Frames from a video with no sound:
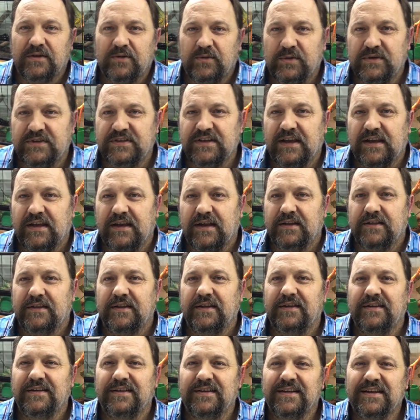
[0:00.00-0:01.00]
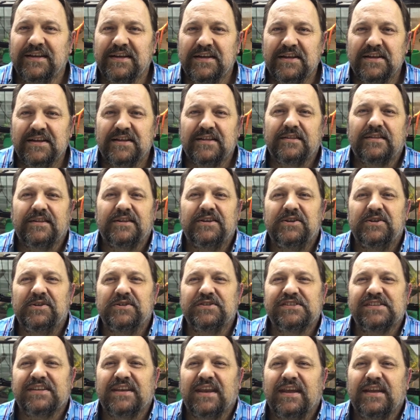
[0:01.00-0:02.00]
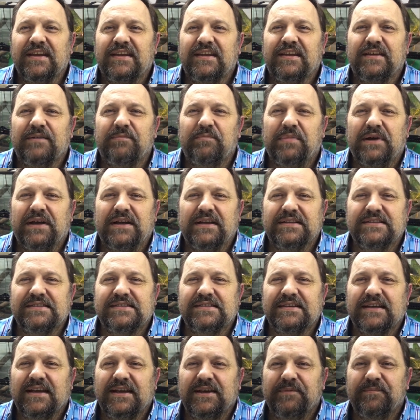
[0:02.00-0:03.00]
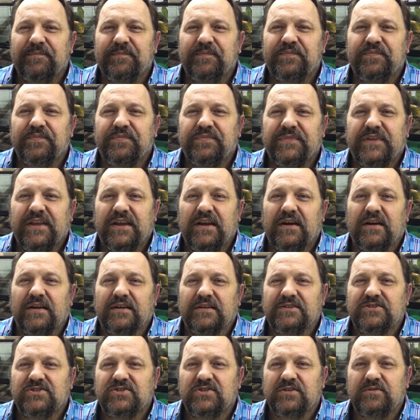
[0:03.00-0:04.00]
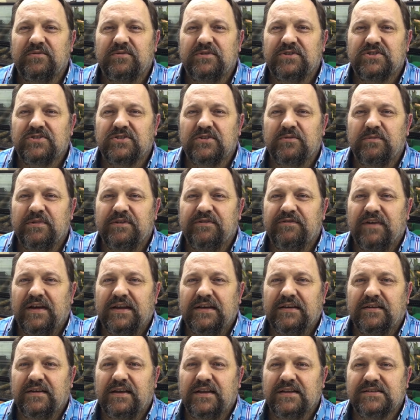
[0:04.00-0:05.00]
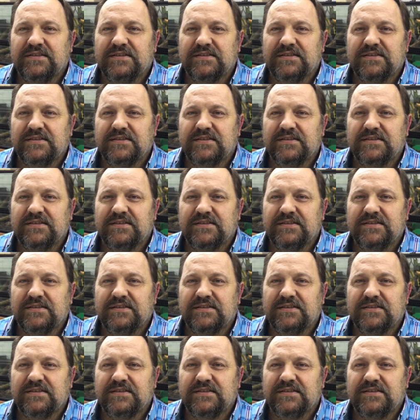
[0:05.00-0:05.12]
We take out the new snake, but yeah, it should be fun.